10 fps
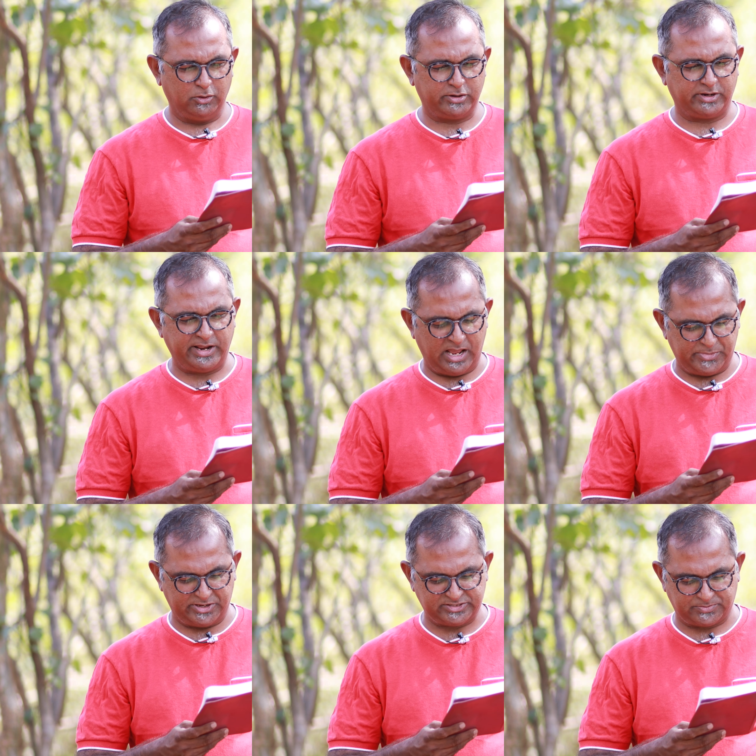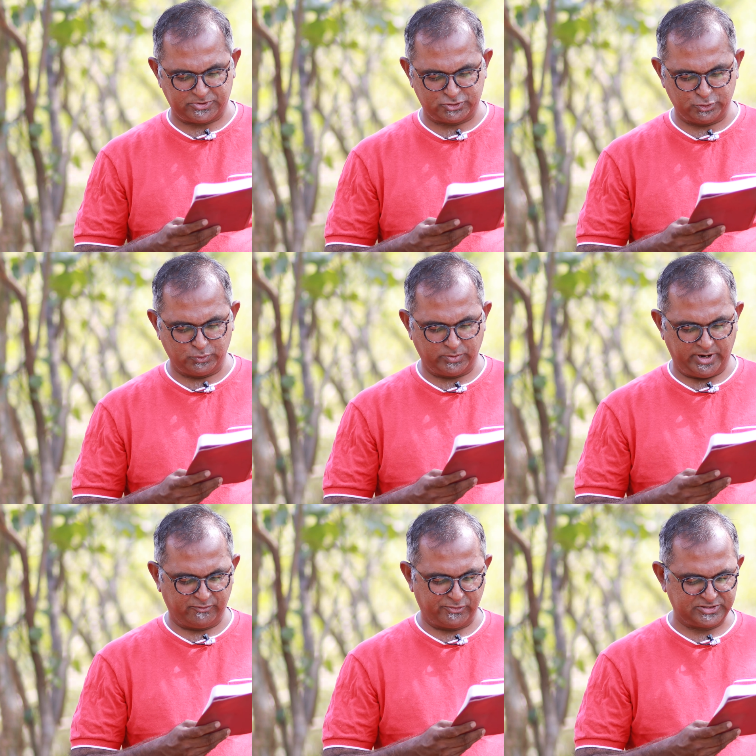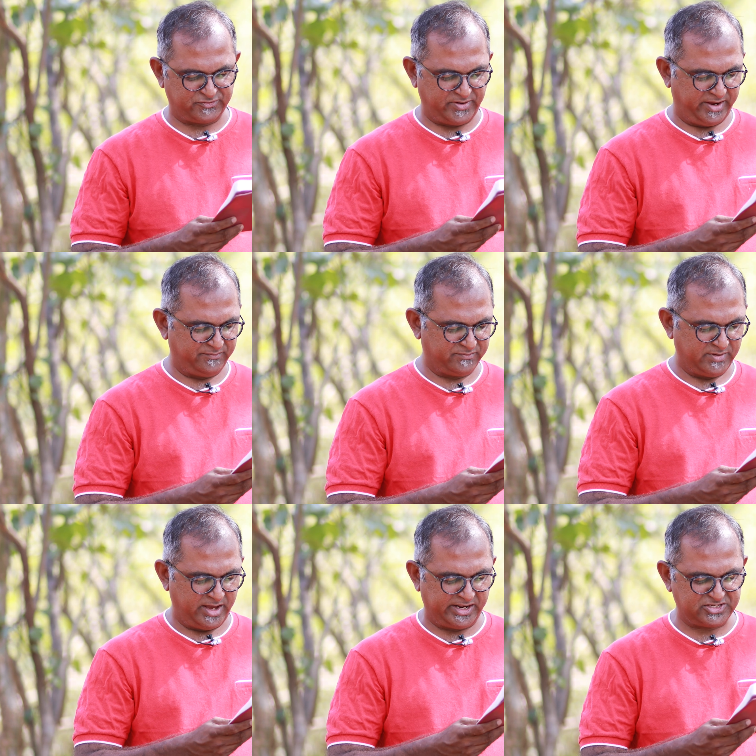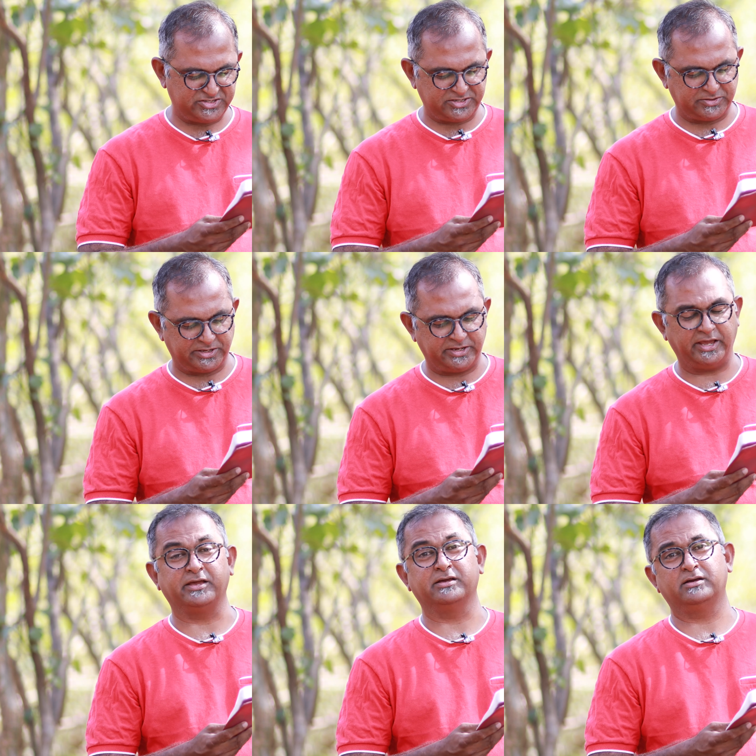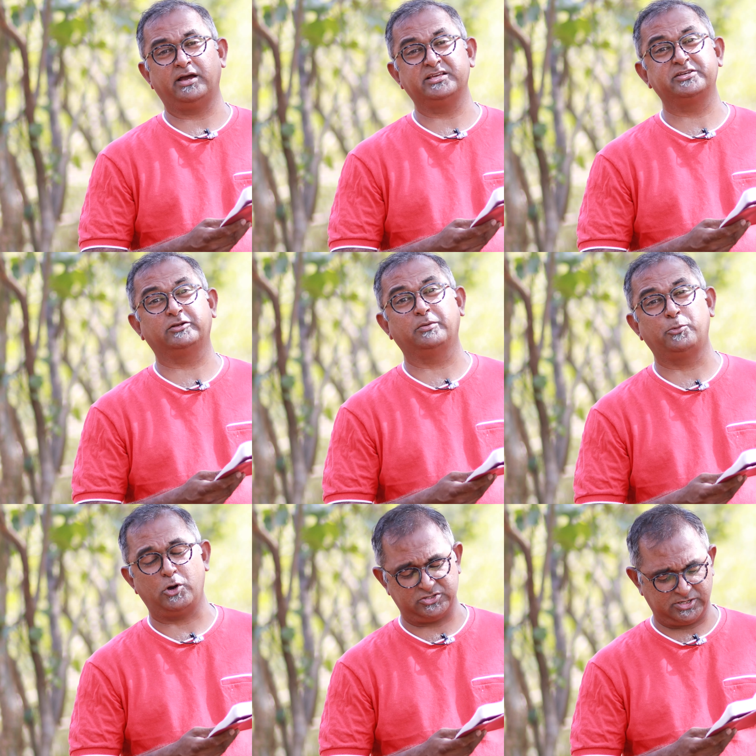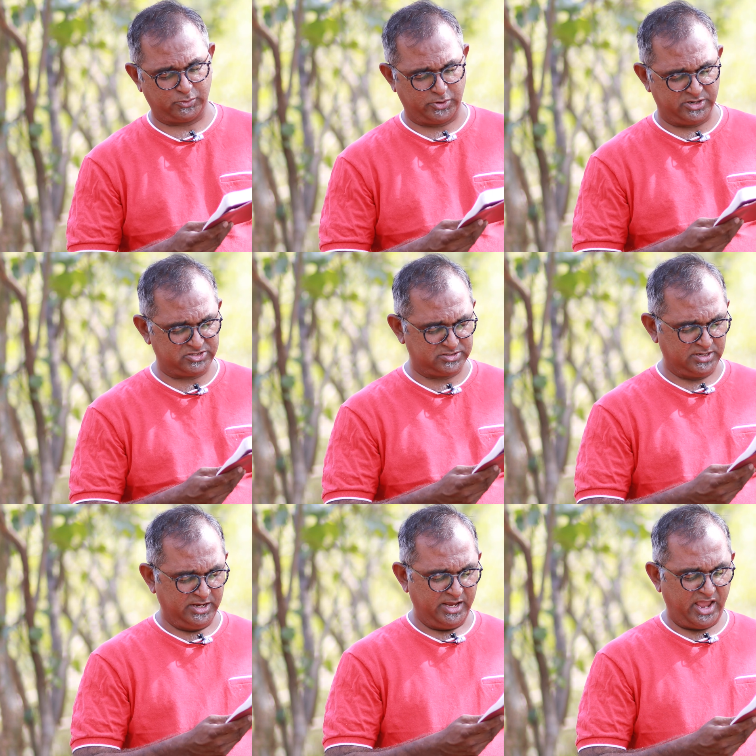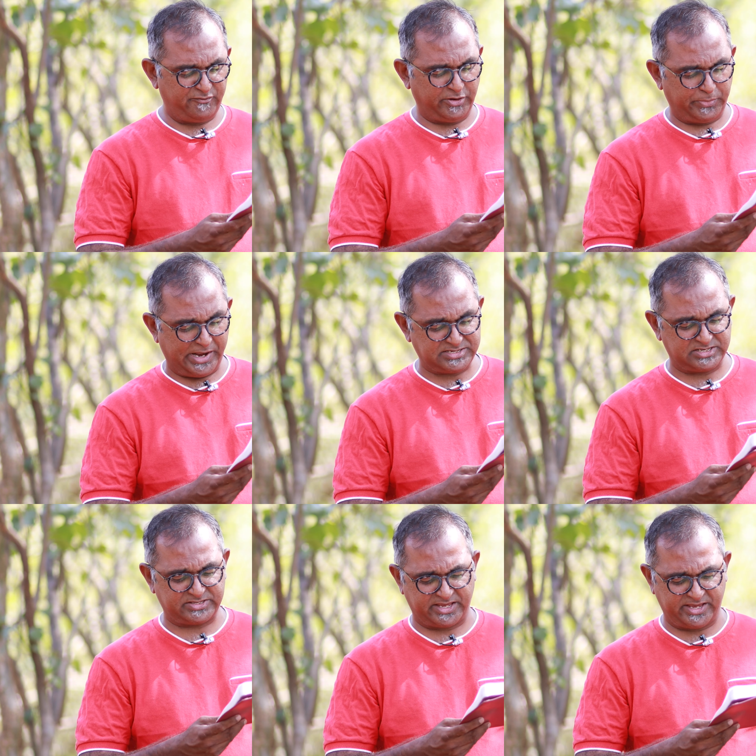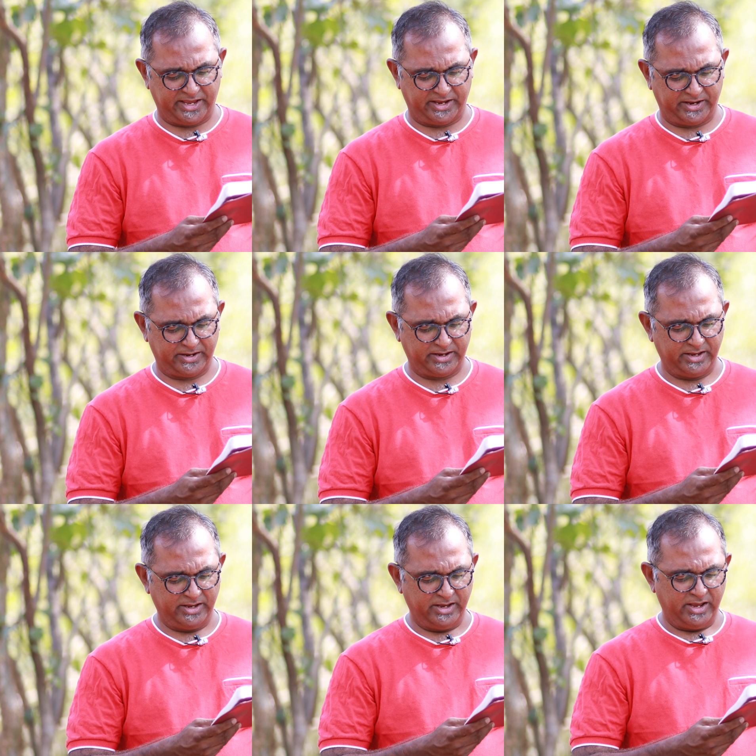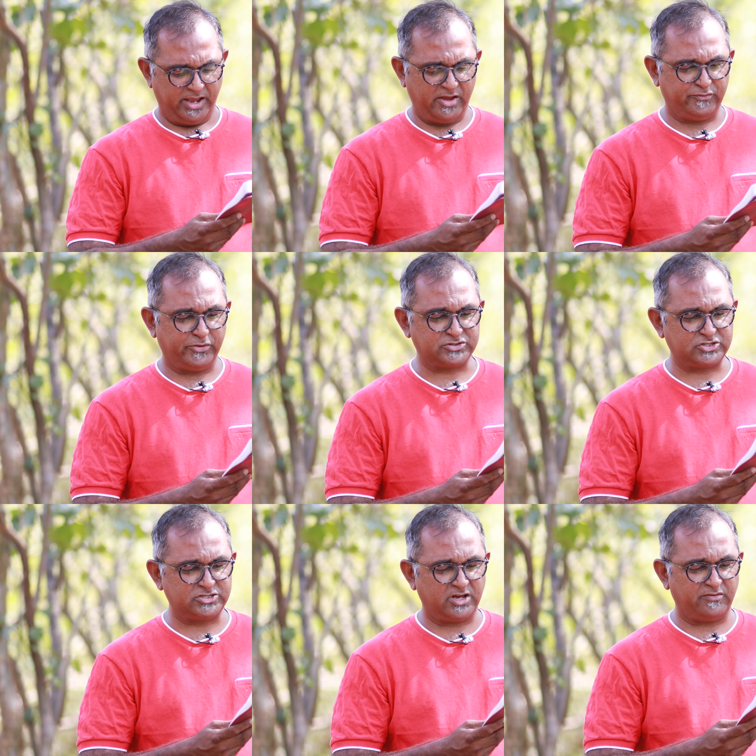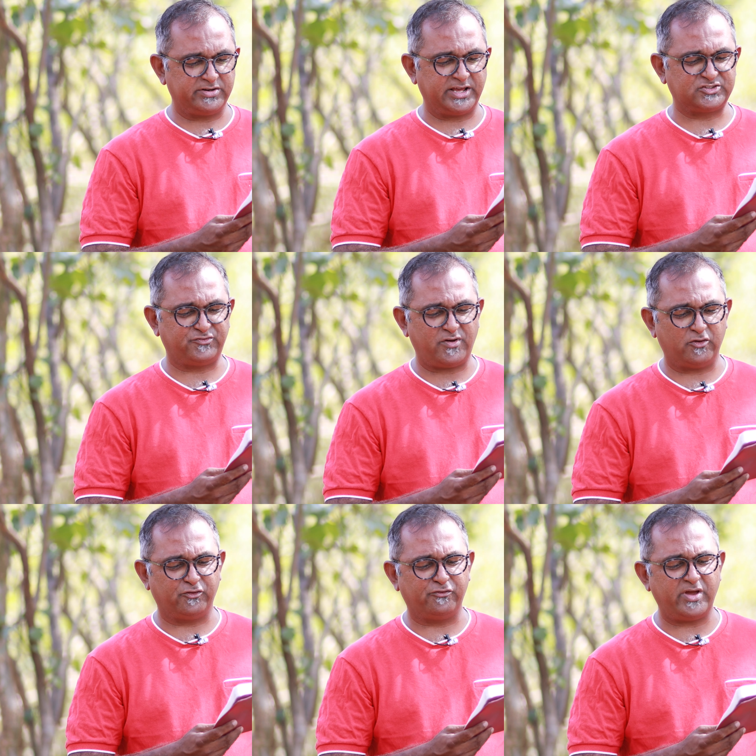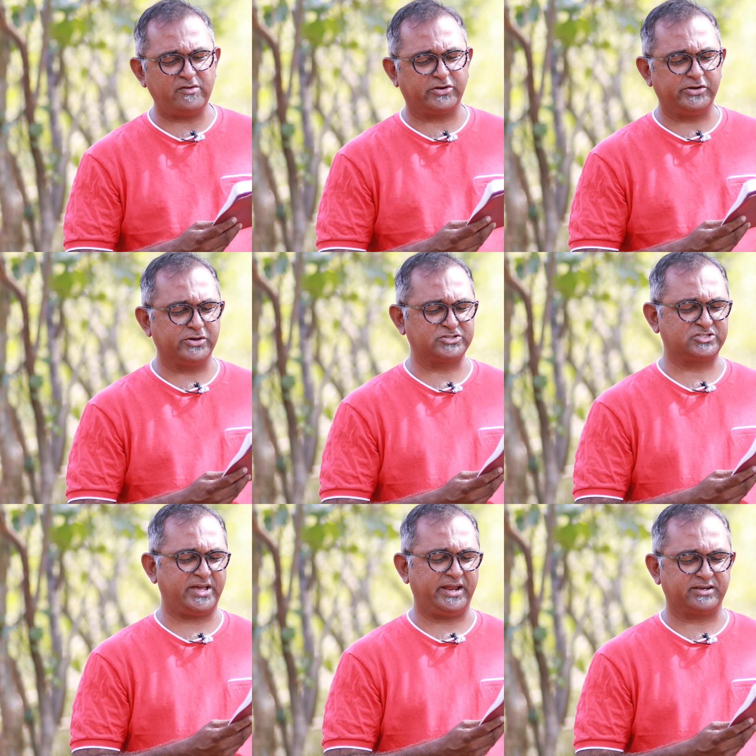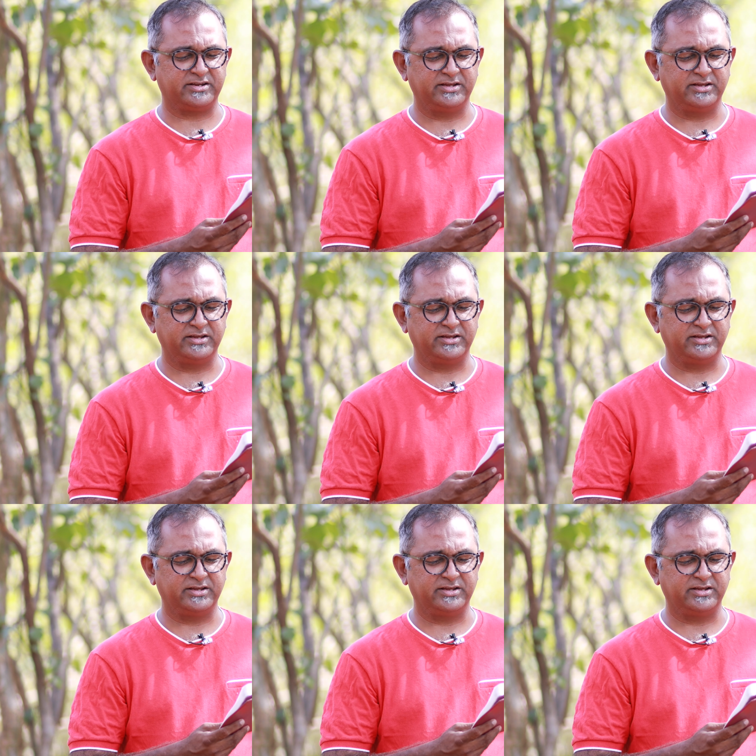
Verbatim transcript: Look at Nehemiah chapter 2 and verse 5. And I said to the king, I said to the boss, in other words, if it pleases the king, if your servant has found favor in your sight,